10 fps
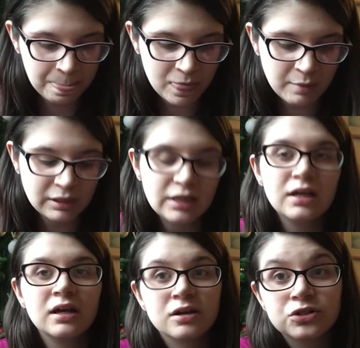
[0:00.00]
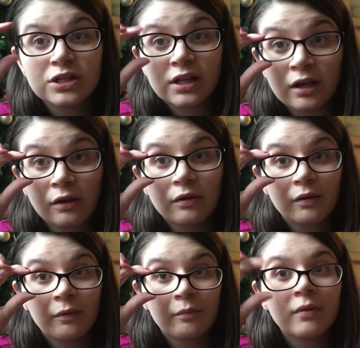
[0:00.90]
I'm getting actually like
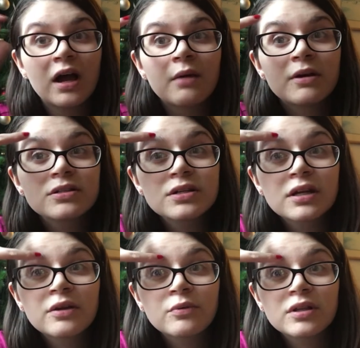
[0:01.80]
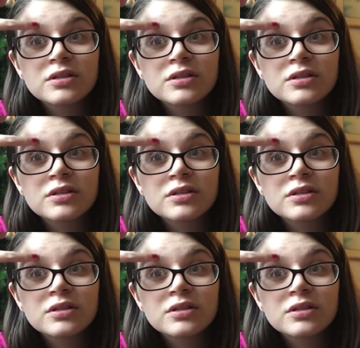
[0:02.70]
my eyebrows are getting really